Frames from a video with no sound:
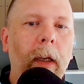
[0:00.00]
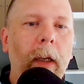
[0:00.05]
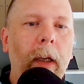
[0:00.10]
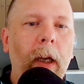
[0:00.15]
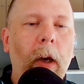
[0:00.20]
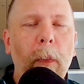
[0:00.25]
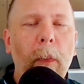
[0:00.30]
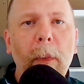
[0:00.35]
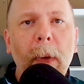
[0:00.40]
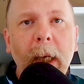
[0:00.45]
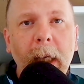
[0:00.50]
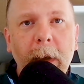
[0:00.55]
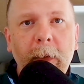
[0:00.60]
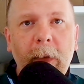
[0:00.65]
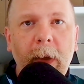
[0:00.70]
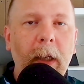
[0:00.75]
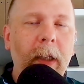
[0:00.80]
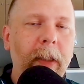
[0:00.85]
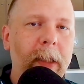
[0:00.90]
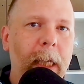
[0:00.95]
Now, many of
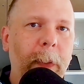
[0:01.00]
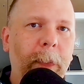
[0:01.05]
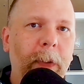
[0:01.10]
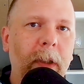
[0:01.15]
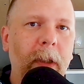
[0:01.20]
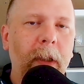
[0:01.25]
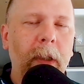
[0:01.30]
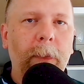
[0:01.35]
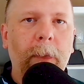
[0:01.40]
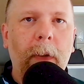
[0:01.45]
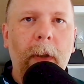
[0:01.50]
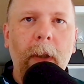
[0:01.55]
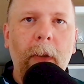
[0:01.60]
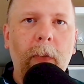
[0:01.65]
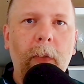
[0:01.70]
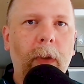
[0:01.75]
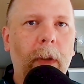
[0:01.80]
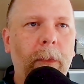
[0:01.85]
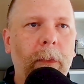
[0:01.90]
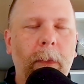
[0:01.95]
the examples in this book
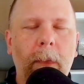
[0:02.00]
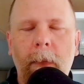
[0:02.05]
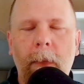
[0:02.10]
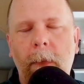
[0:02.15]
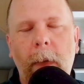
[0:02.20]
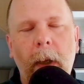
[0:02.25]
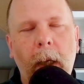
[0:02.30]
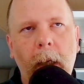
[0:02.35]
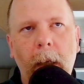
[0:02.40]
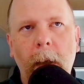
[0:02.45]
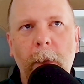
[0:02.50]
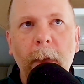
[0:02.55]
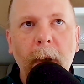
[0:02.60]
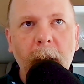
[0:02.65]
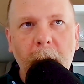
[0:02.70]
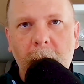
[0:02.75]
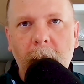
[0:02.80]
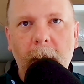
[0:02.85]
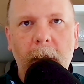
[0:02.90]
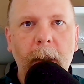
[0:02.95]
will be
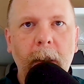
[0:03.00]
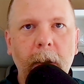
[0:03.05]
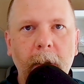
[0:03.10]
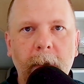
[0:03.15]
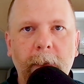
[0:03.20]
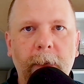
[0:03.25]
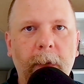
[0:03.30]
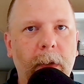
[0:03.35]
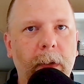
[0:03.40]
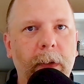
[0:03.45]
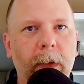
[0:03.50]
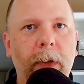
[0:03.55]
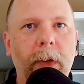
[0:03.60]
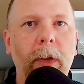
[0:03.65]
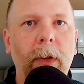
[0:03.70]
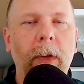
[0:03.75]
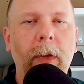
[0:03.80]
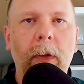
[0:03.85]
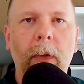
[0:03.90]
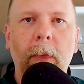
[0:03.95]
immediately useful
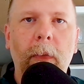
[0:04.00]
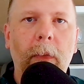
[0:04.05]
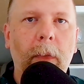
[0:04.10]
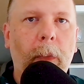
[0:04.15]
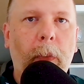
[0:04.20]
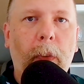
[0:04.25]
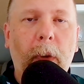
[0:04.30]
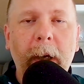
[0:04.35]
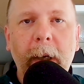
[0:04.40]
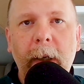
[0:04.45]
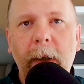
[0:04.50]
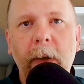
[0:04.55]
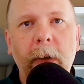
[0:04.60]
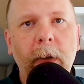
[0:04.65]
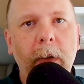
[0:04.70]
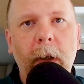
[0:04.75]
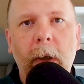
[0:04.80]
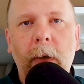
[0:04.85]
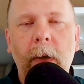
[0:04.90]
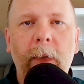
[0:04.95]
to brand
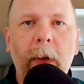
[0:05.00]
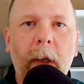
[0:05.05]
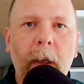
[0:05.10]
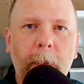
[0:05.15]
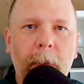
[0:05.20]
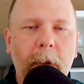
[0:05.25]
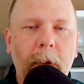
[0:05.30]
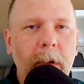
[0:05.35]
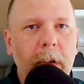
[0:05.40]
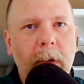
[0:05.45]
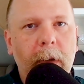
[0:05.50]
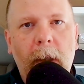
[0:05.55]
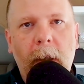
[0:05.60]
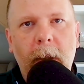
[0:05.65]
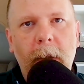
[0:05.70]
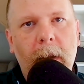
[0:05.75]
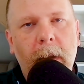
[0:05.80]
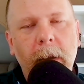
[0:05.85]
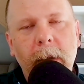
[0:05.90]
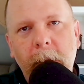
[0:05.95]
new Go developers,
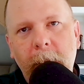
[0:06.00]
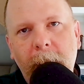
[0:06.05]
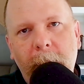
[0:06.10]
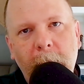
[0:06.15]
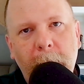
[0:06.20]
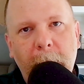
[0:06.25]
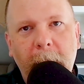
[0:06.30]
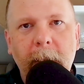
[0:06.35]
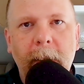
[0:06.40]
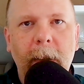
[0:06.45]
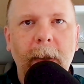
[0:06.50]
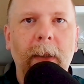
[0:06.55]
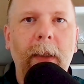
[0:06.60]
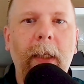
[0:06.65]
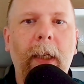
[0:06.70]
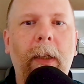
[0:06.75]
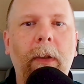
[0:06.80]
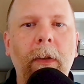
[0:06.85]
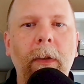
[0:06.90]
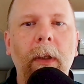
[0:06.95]
as long as you have the basics
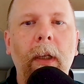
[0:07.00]
down.